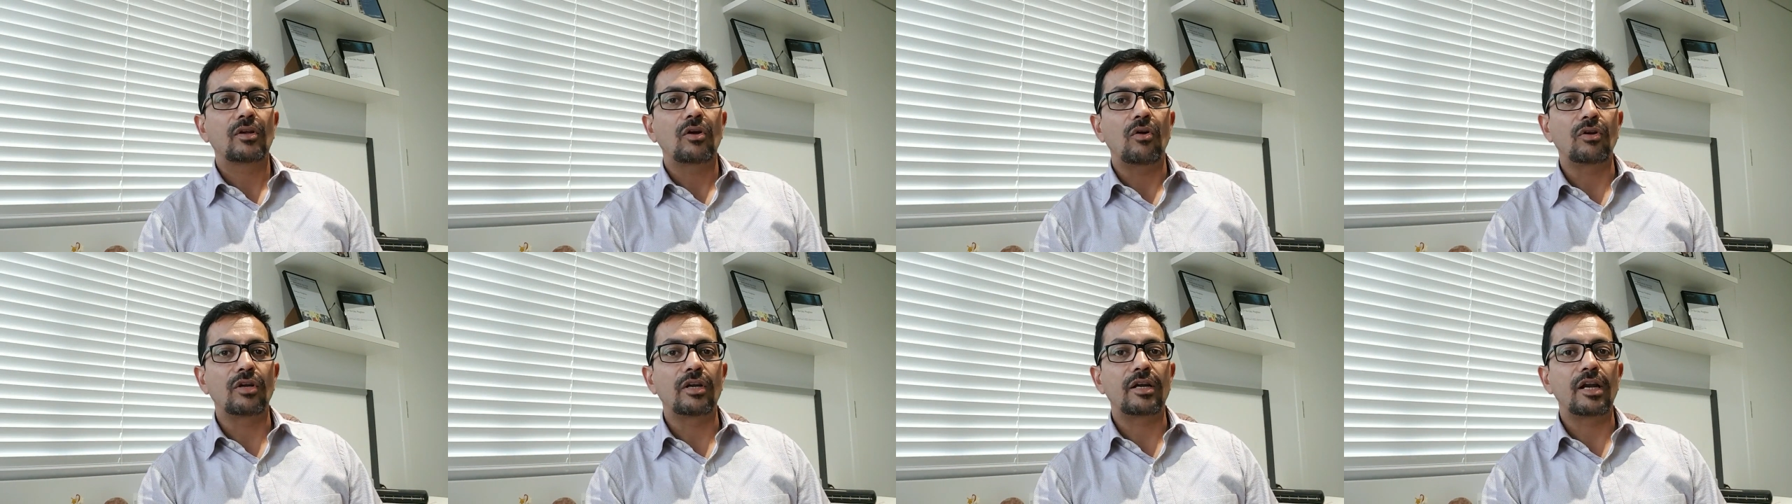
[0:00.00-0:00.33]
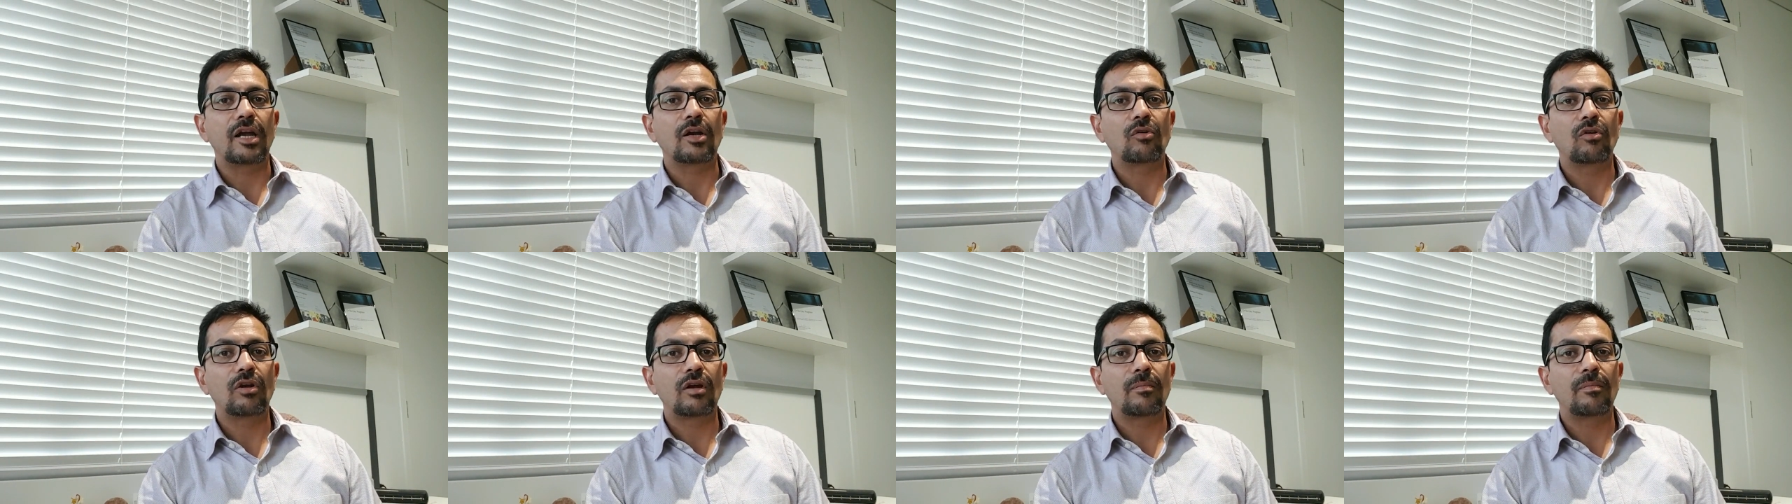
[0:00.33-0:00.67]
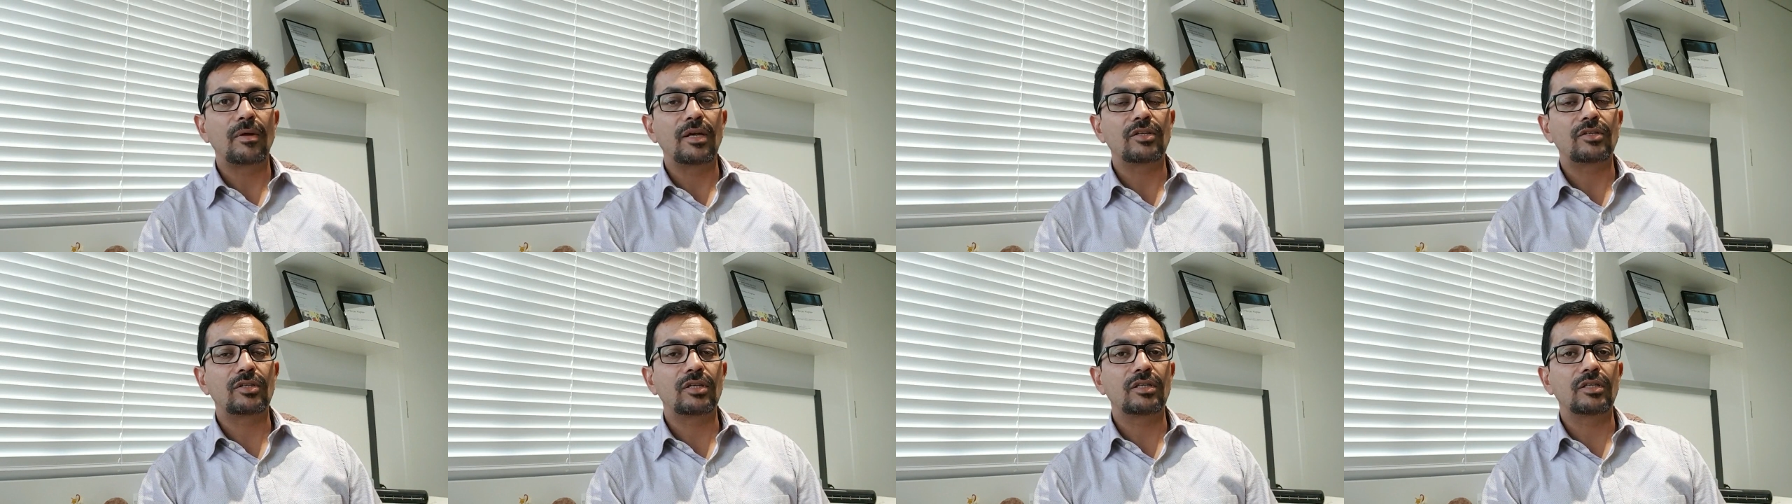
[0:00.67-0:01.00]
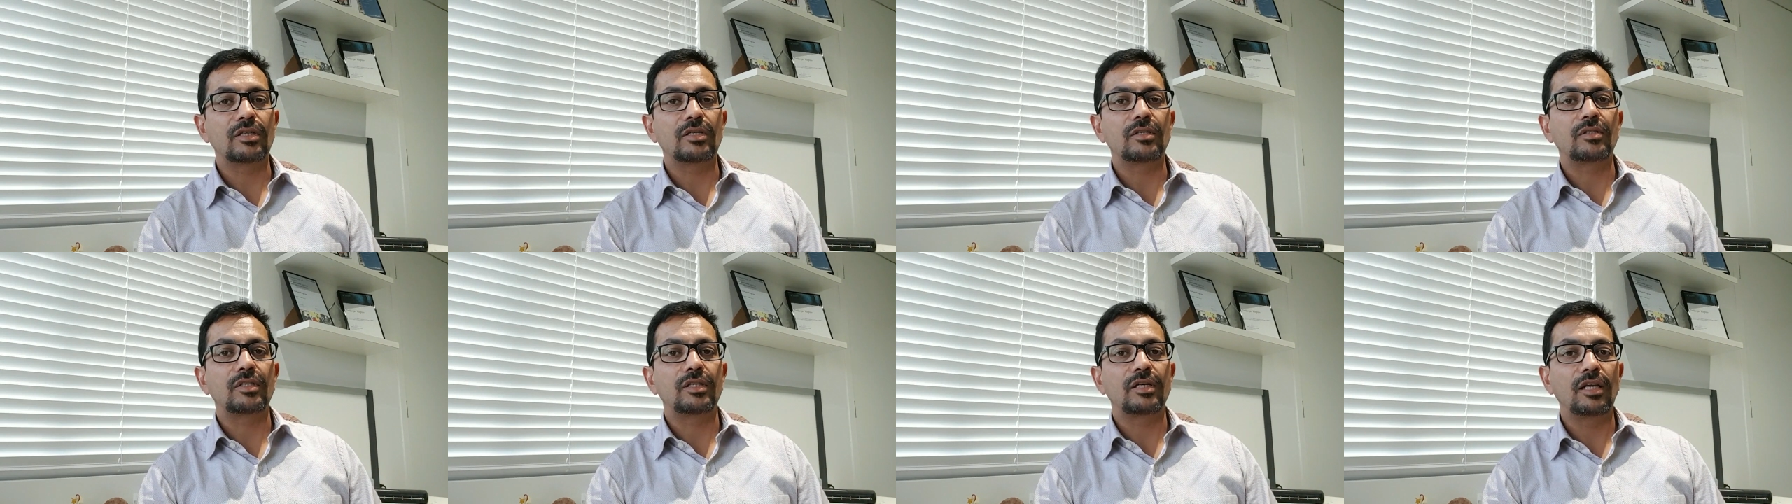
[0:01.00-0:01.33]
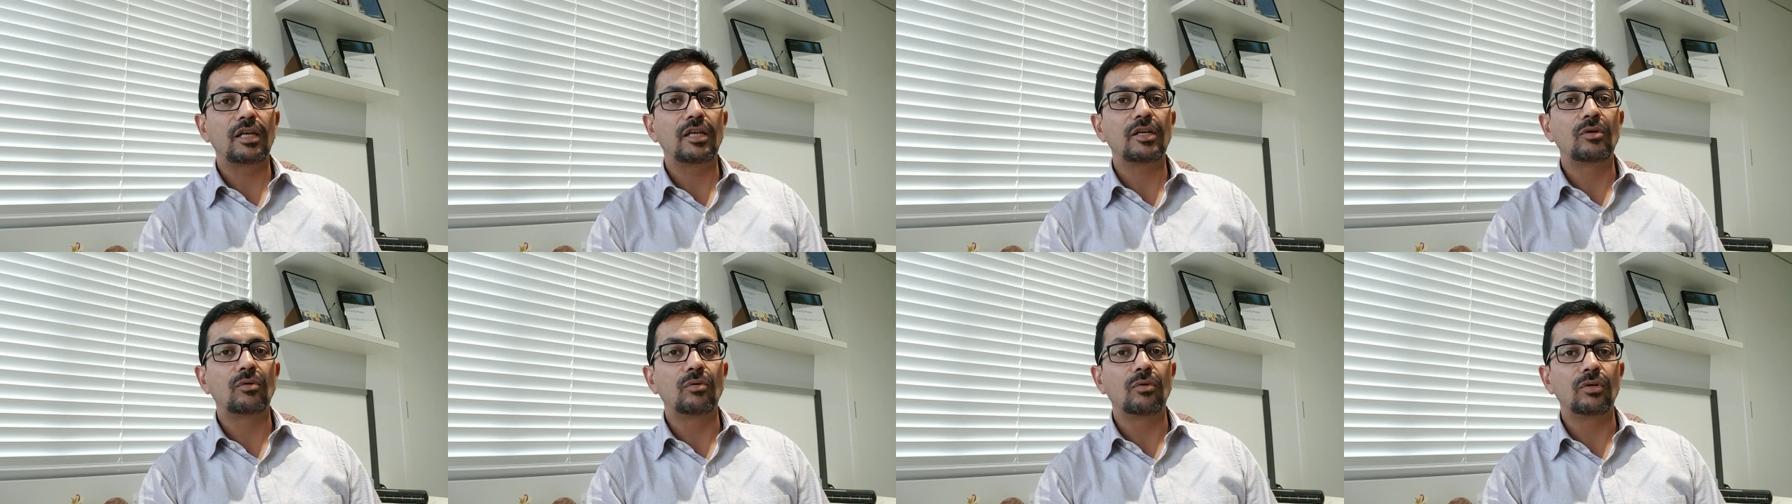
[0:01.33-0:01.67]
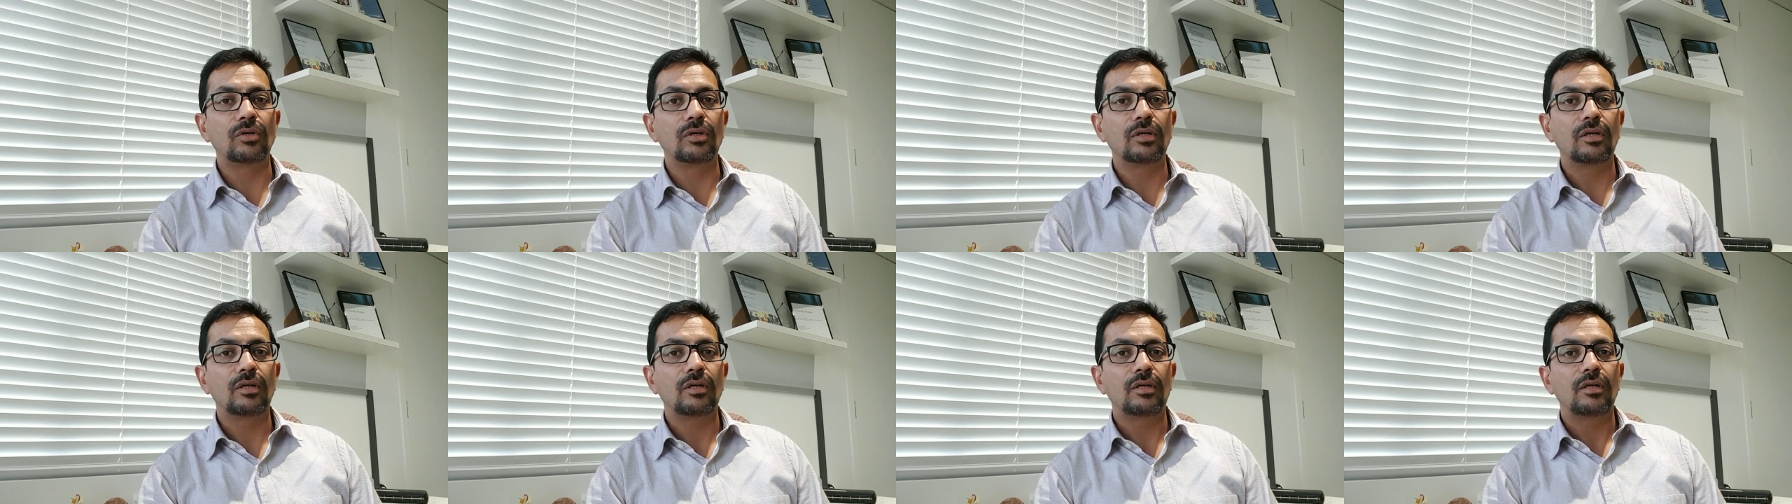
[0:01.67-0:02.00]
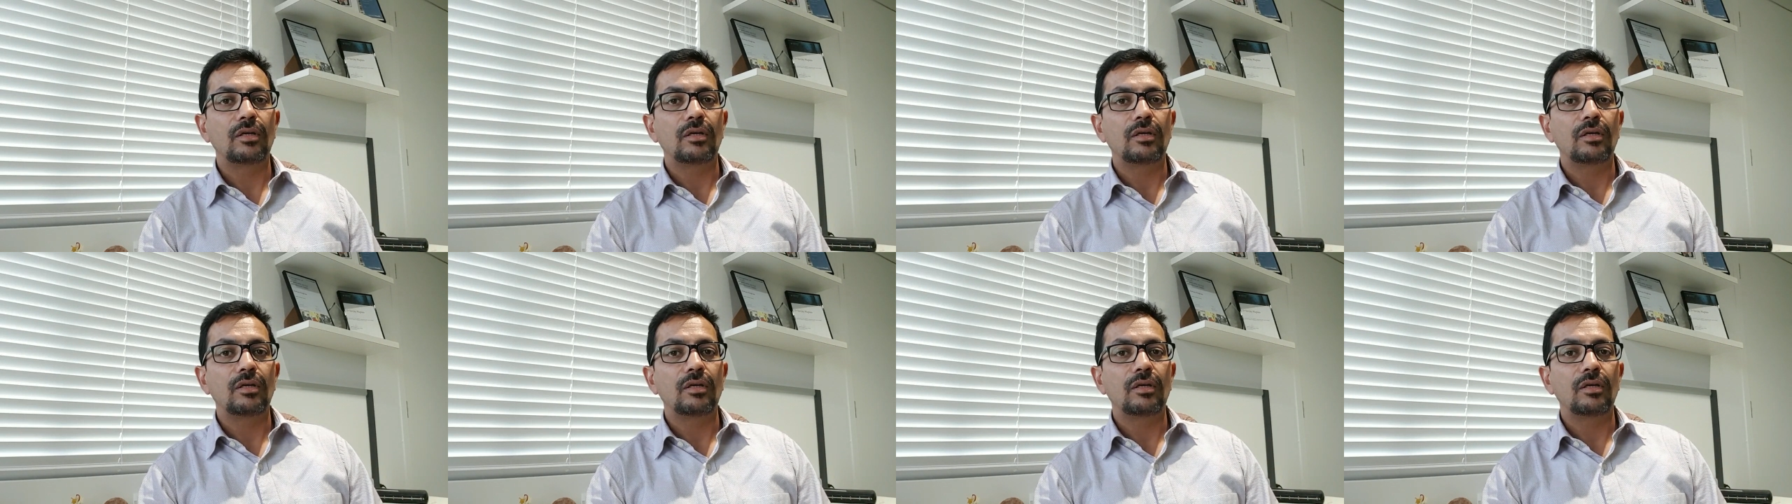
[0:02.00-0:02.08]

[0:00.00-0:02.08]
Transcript: on a regular basis is really good.